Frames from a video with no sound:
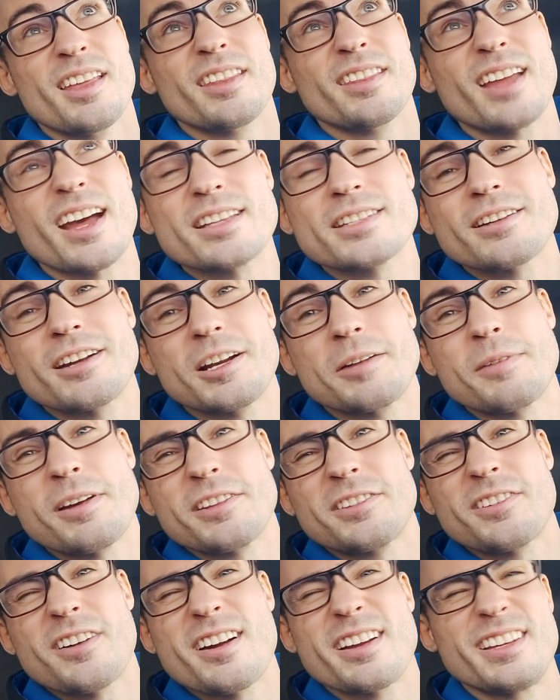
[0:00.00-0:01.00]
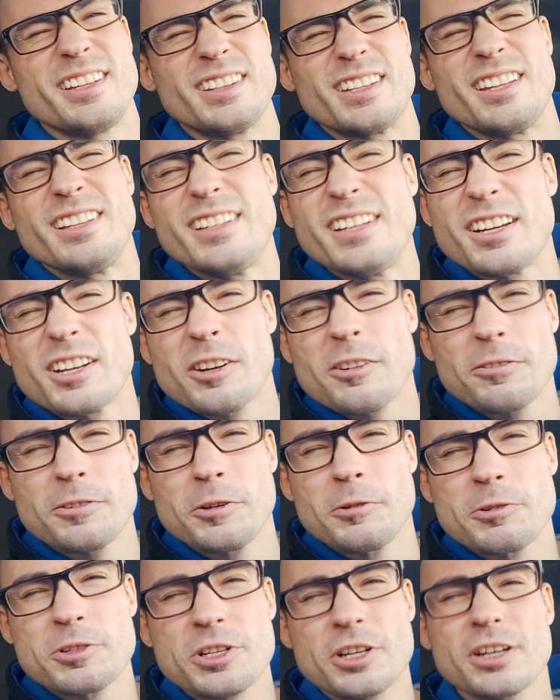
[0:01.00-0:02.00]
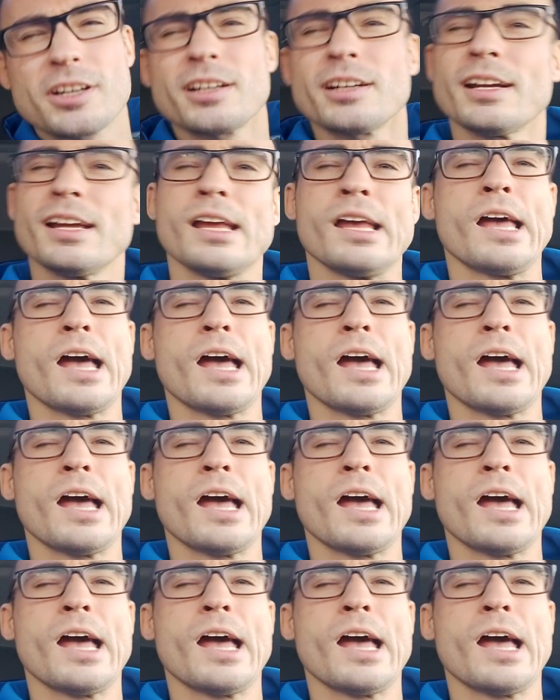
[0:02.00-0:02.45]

That's kind of my thought in the near future.